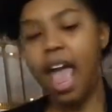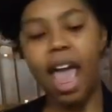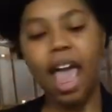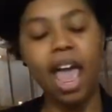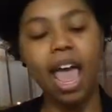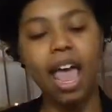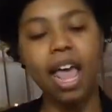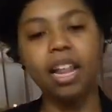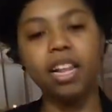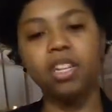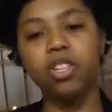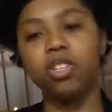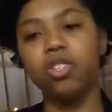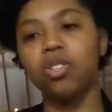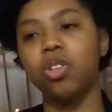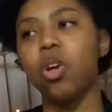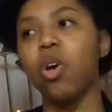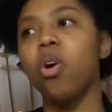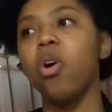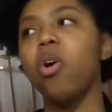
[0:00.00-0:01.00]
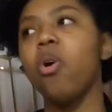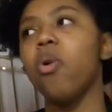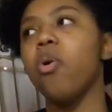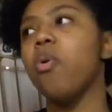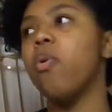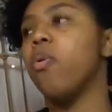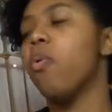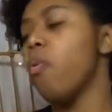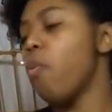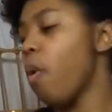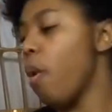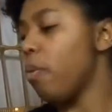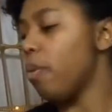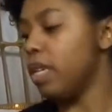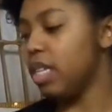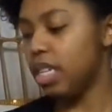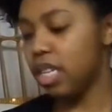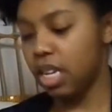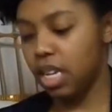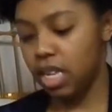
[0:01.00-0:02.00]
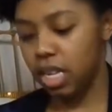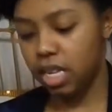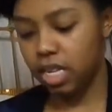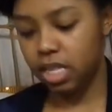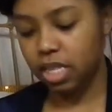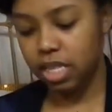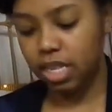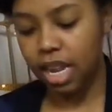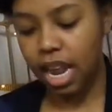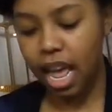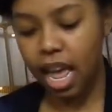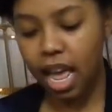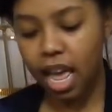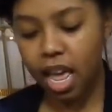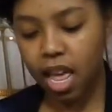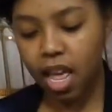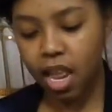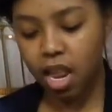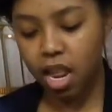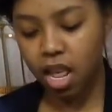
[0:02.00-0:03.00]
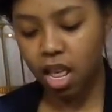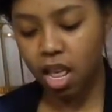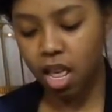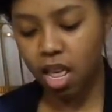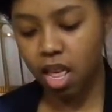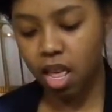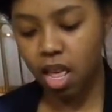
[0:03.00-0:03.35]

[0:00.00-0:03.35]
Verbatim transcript: And so what we did instead,